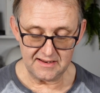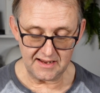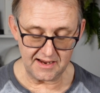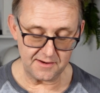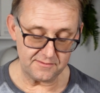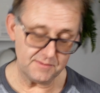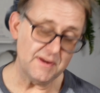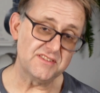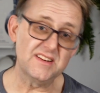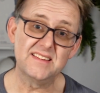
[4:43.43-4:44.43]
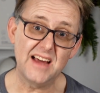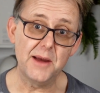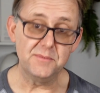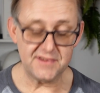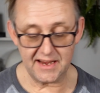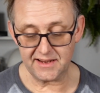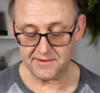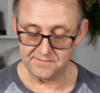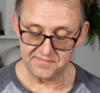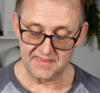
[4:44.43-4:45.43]
Uh, you measure the time
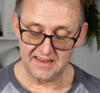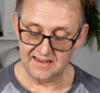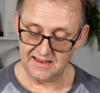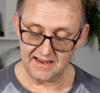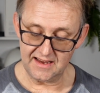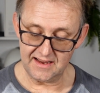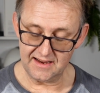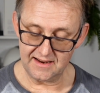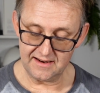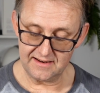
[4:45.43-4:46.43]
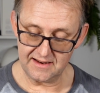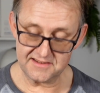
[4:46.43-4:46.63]
taken, and uh,